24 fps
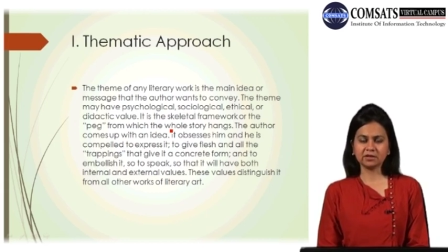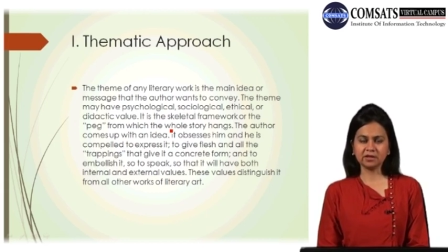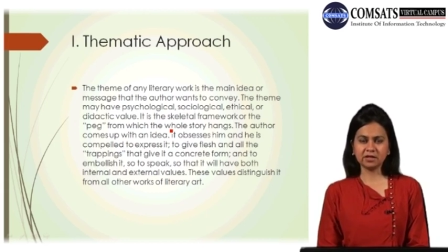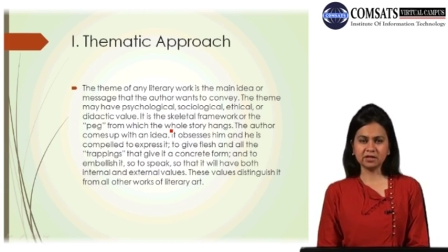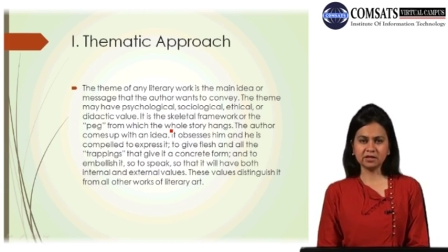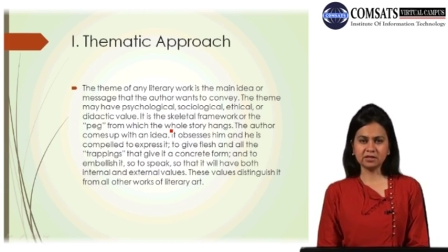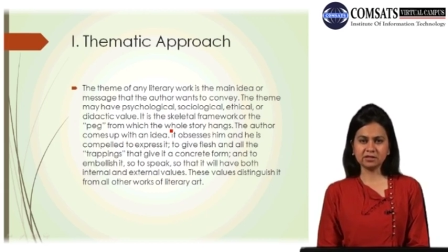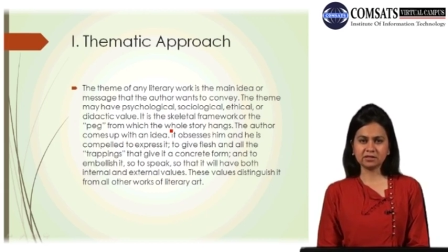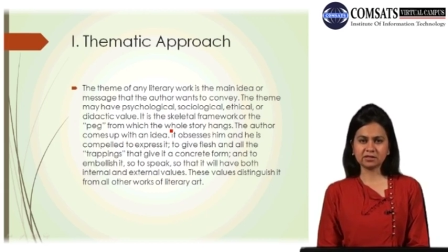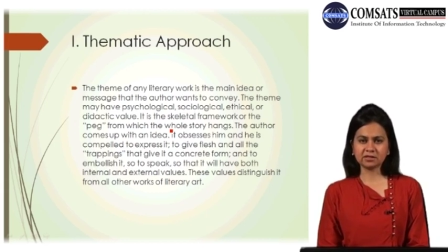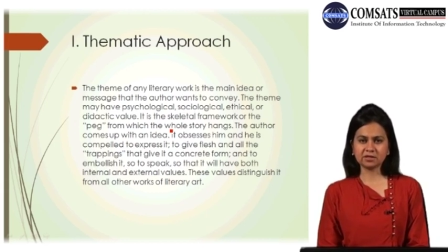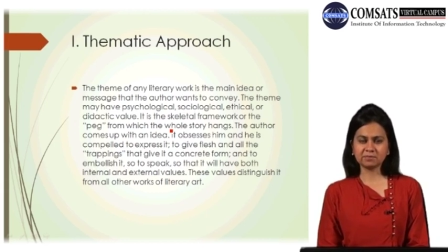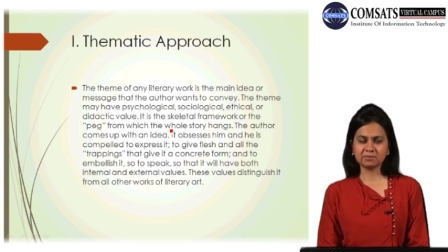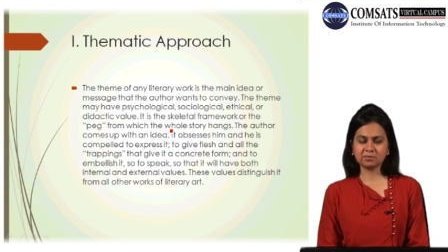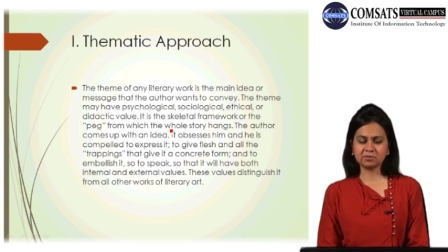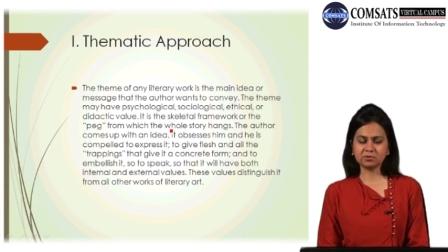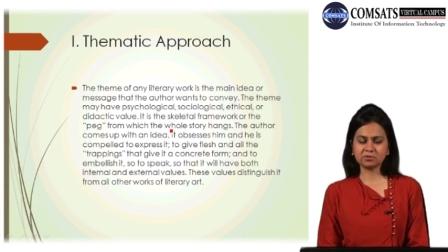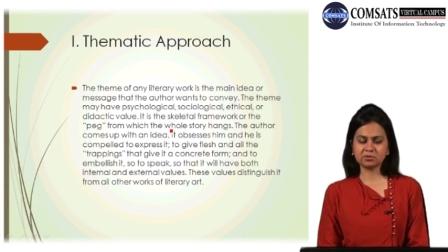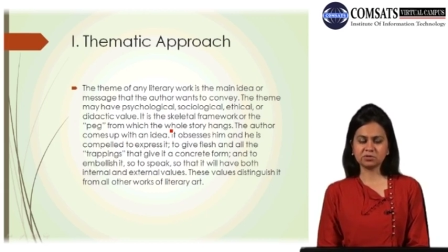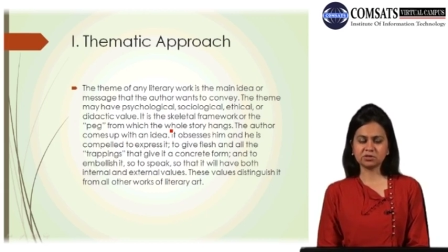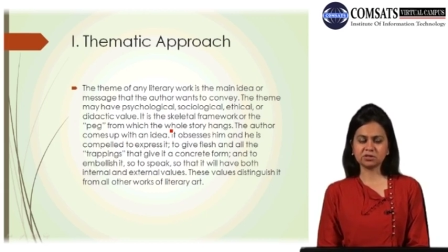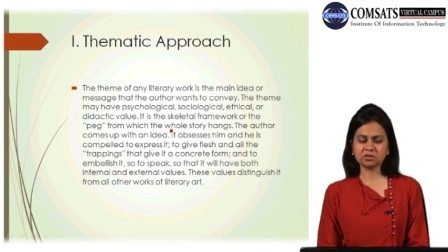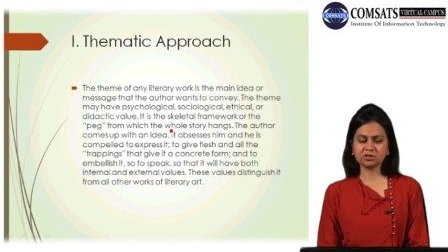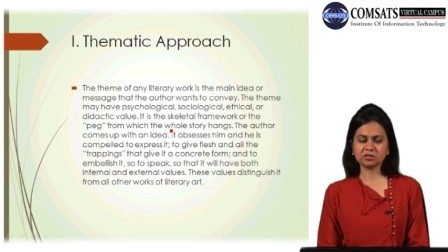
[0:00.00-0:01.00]
these
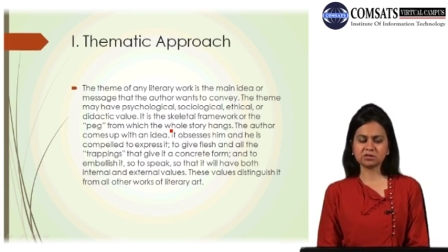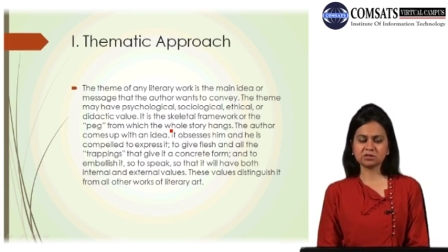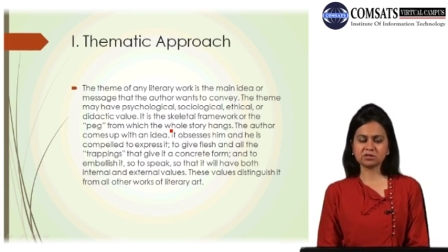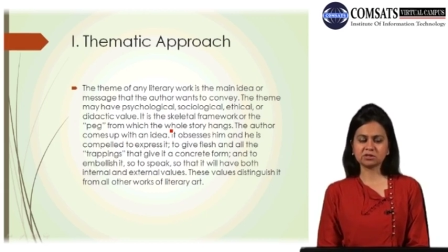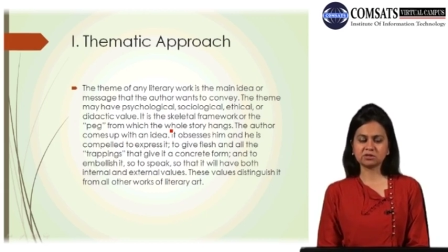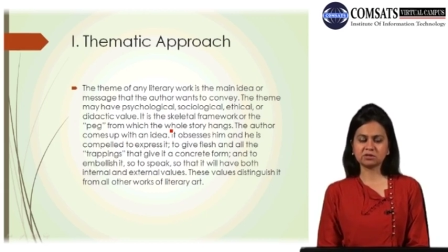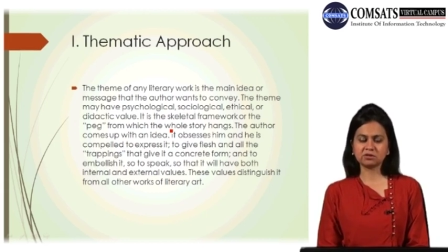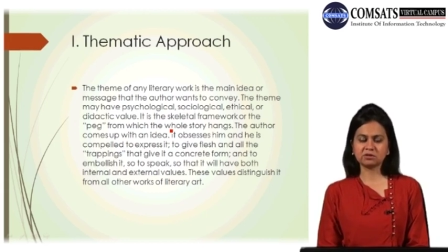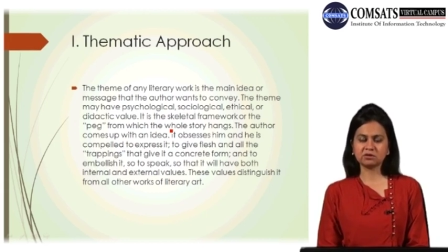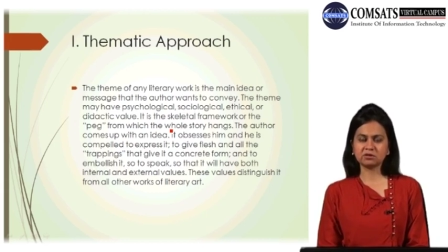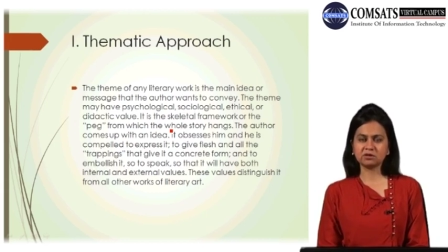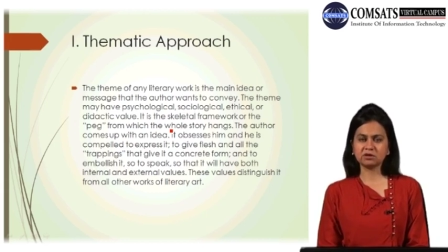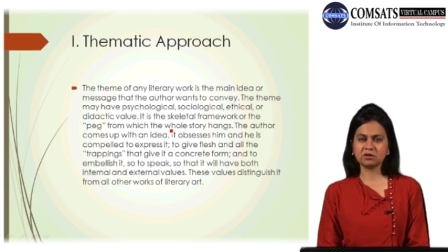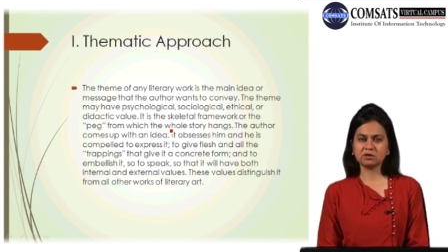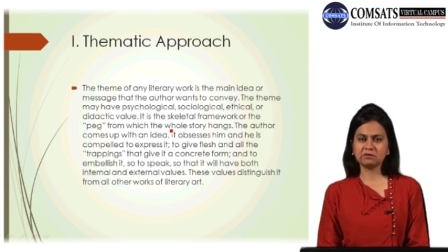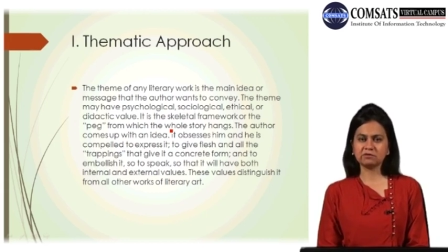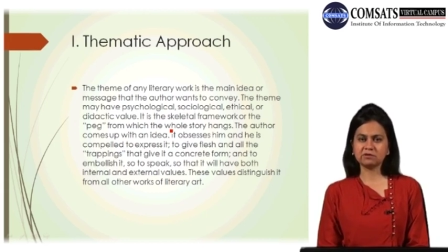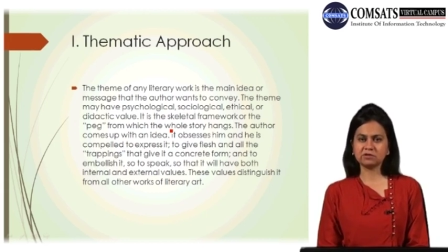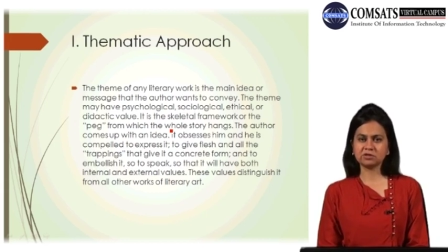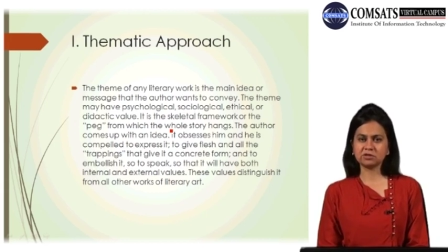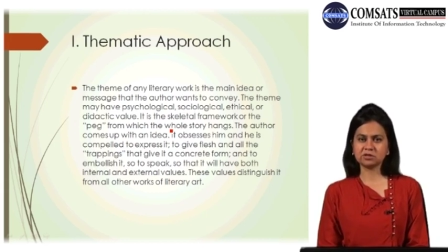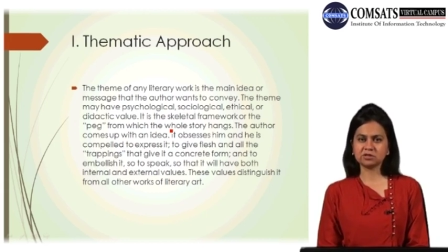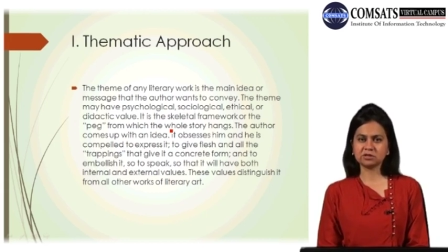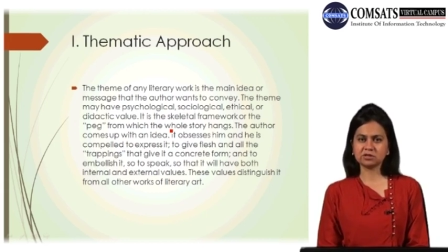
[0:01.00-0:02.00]
approaches
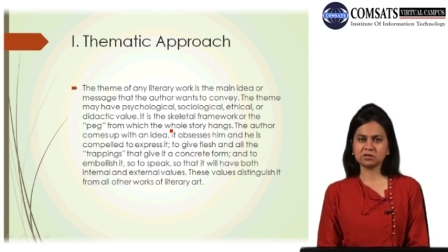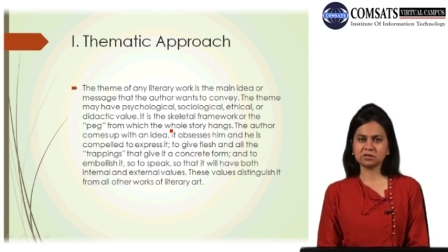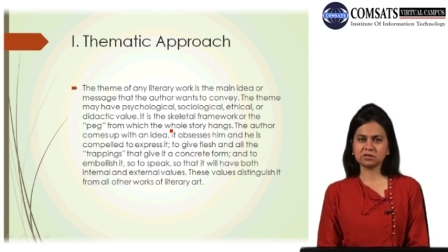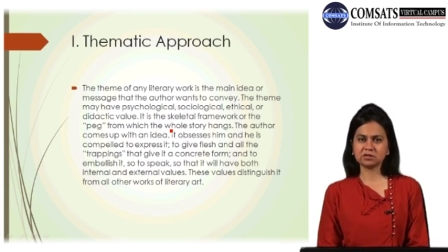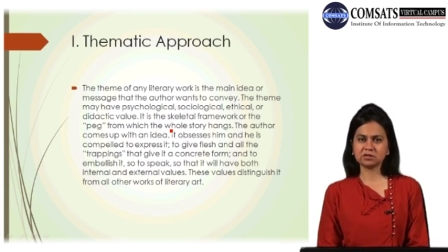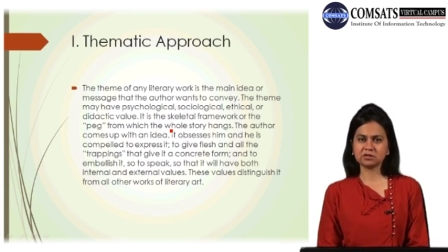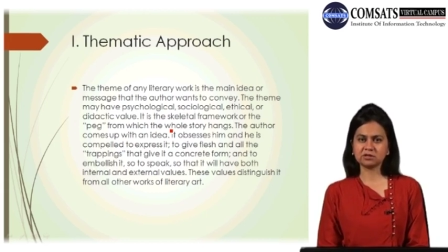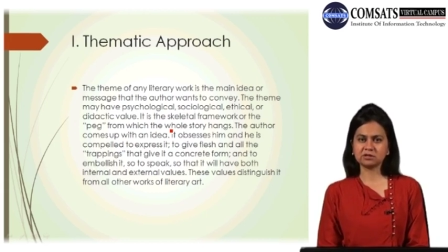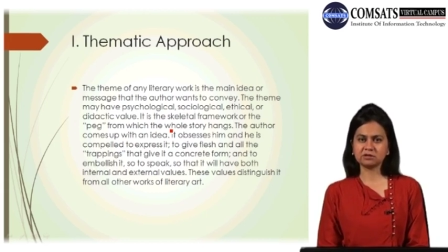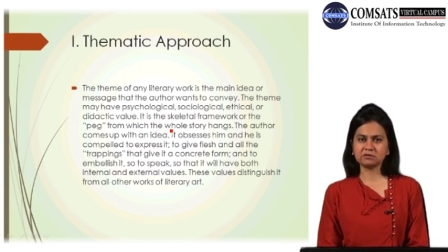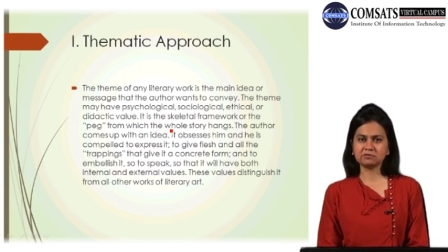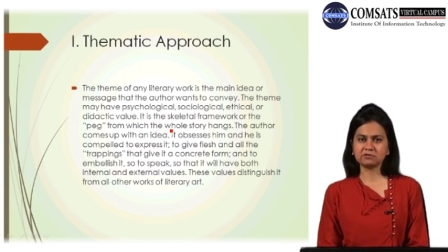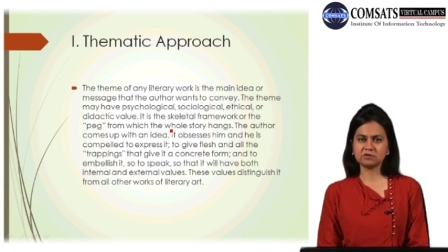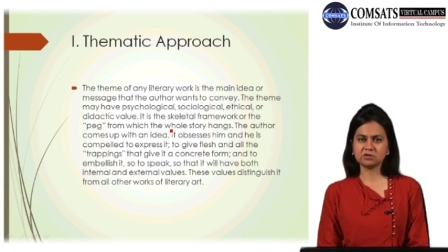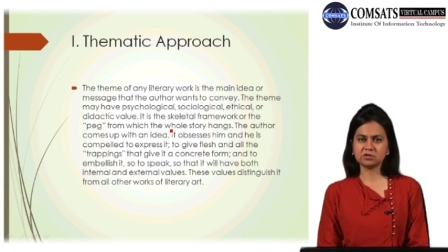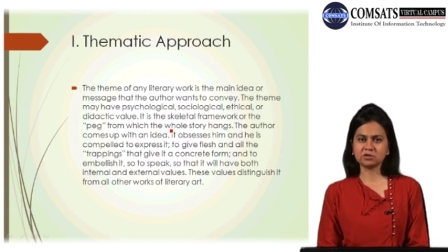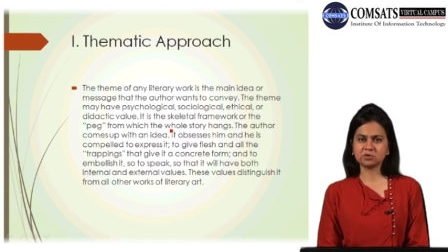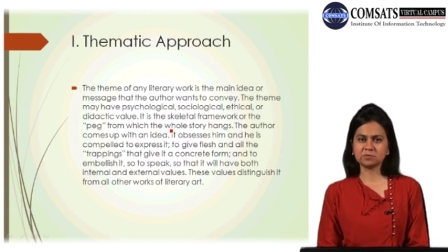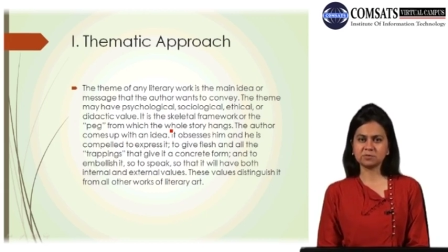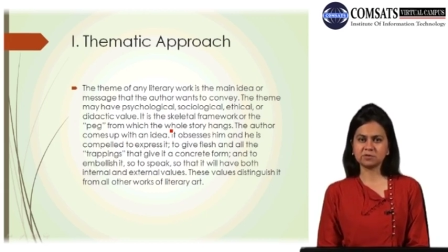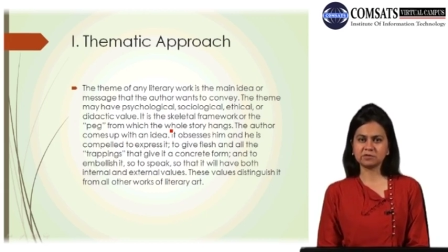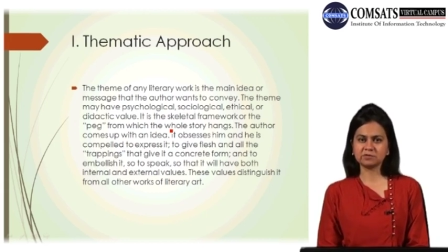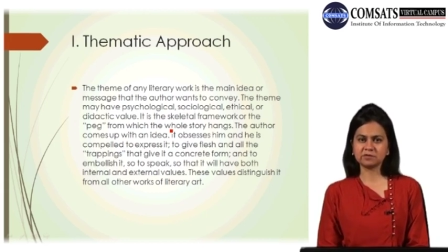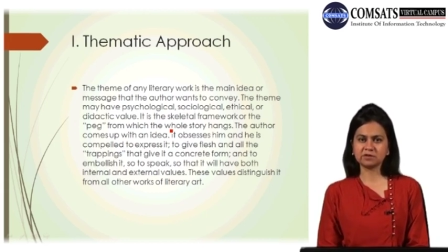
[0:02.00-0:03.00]
which
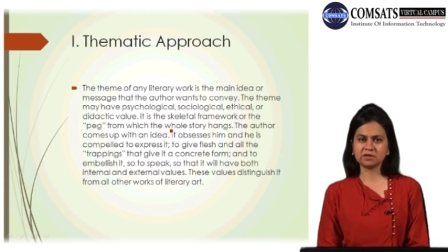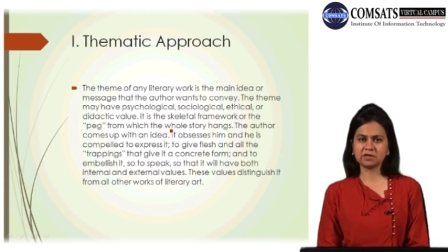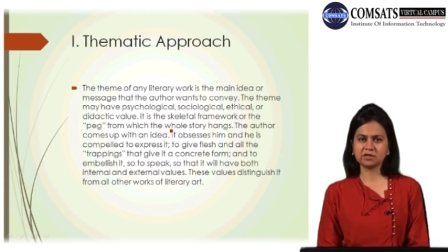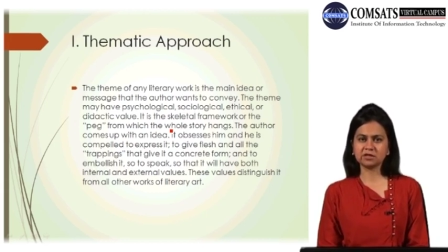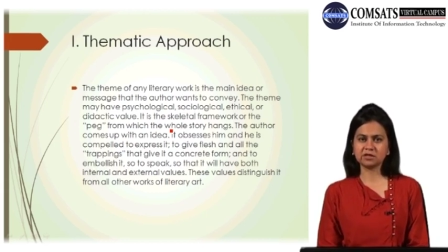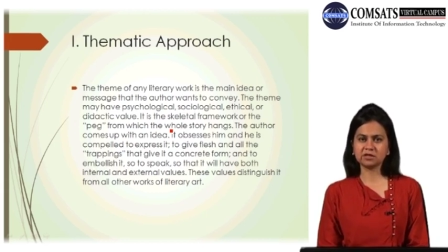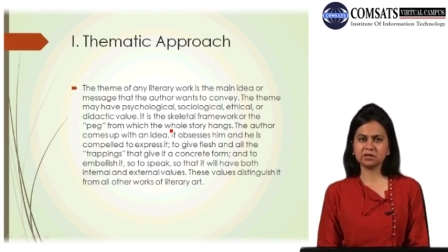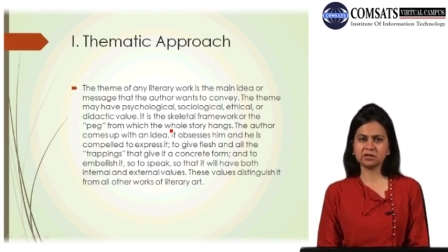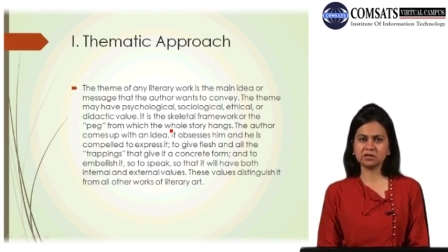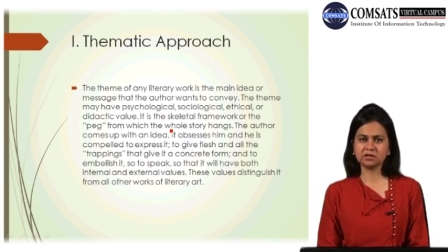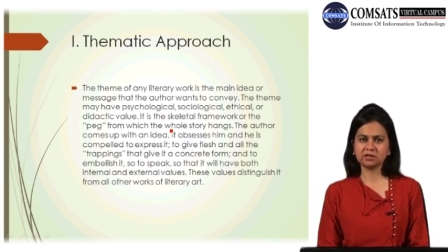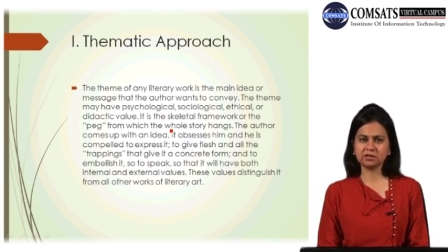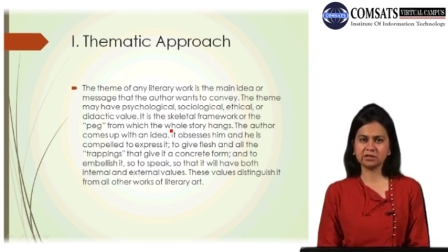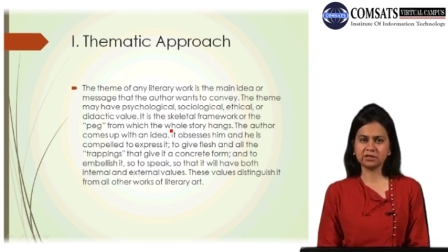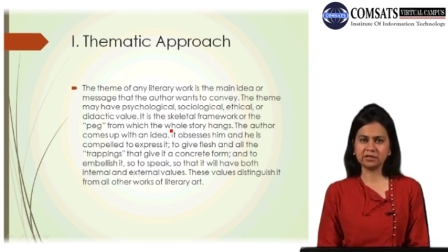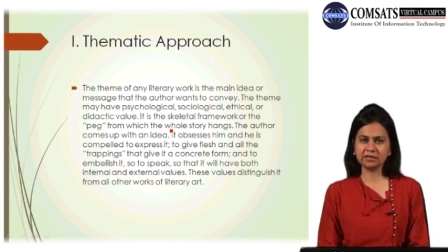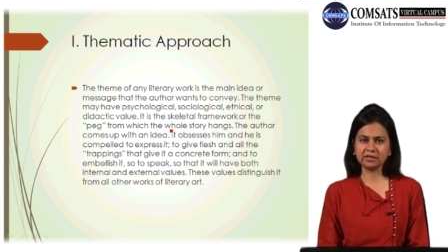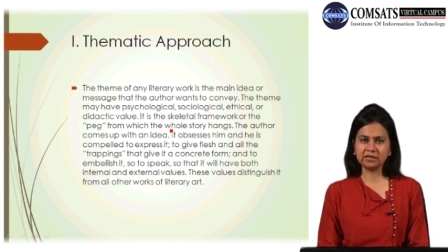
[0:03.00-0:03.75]
specifically